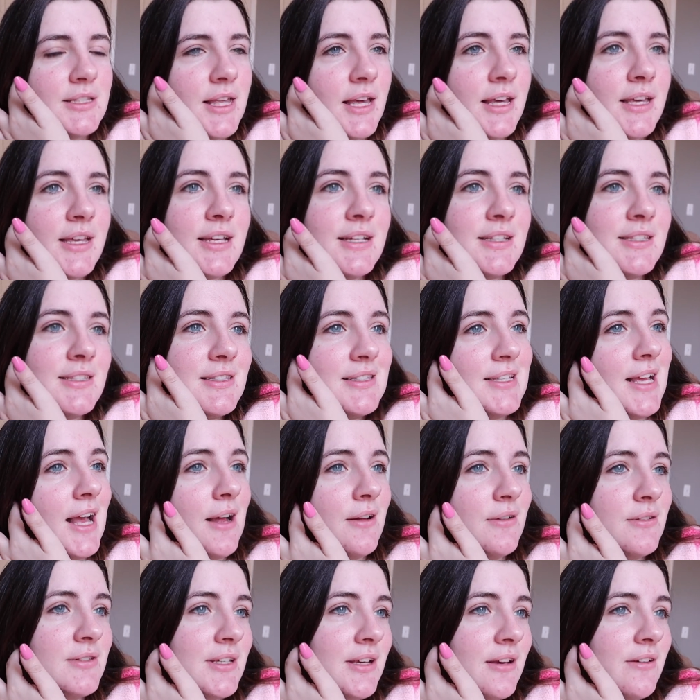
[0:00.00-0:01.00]
Like it
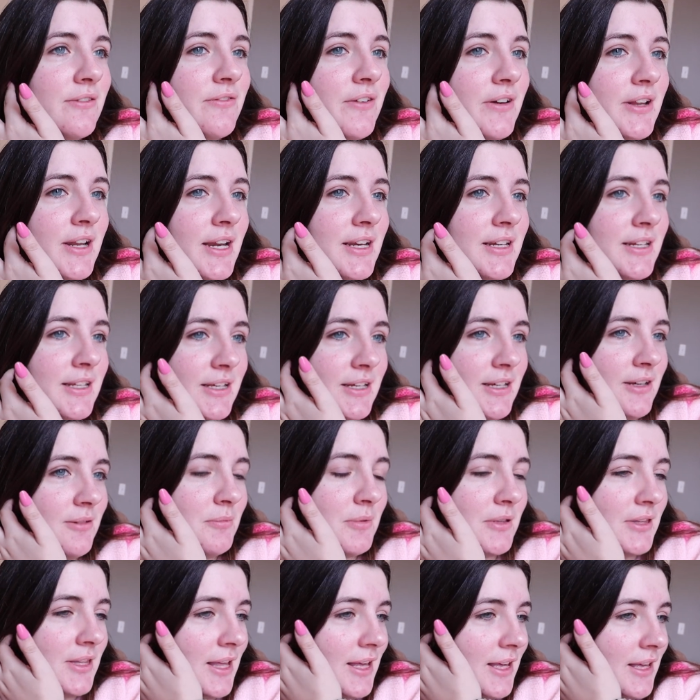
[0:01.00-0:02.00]
sounds like a fun idea,
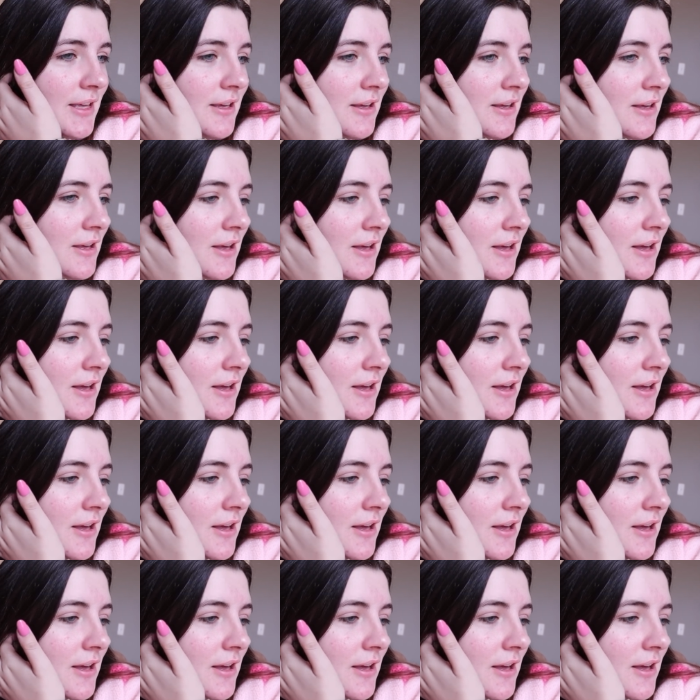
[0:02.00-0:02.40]
but like